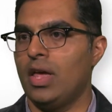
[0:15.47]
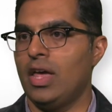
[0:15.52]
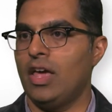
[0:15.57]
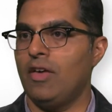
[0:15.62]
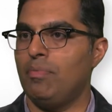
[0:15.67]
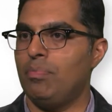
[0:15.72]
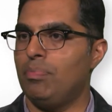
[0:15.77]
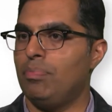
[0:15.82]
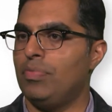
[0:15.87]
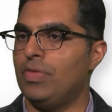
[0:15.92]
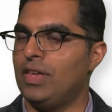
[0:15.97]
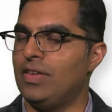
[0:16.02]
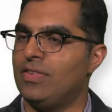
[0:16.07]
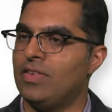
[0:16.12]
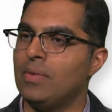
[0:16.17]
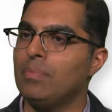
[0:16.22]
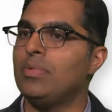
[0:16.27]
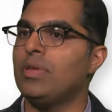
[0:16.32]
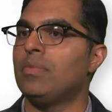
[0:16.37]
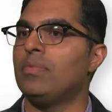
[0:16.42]
if these
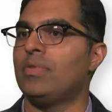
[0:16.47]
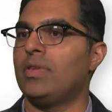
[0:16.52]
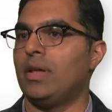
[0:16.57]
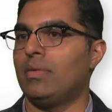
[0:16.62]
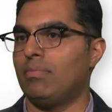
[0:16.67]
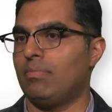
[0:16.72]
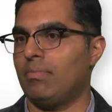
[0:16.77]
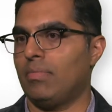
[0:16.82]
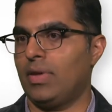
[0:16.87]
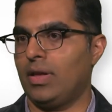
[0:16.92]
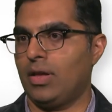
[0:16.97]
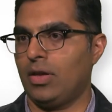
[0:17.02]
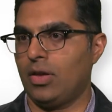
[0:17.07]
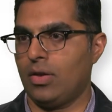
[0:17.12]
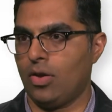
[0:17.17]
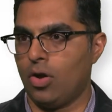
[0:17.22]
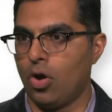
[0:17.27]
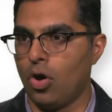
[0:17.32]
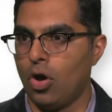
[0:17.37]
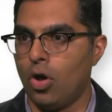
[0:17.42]
symptoms that
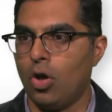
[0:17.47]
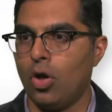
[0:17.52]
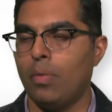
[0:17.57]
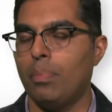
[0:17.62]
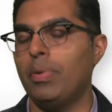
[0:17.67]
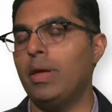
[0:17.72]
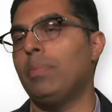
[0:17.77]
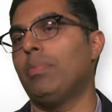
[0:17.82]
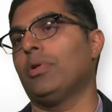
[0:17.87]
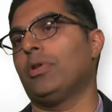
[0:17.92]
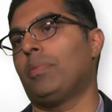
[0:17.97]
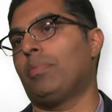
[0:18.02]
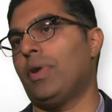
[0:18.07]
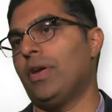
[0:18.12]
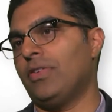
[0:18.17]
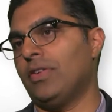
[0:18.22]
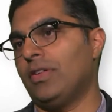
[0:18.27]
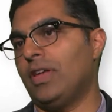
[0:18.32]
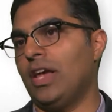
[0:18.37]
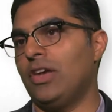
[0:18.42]
call people to
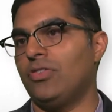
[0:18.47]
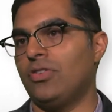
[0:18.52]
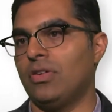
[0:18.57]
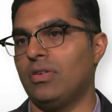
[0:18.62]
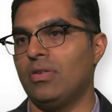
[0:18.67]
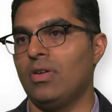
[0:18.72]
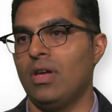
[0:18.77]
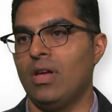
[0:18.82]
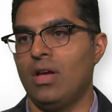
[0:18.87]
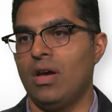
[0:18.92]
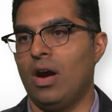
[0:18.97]
presentation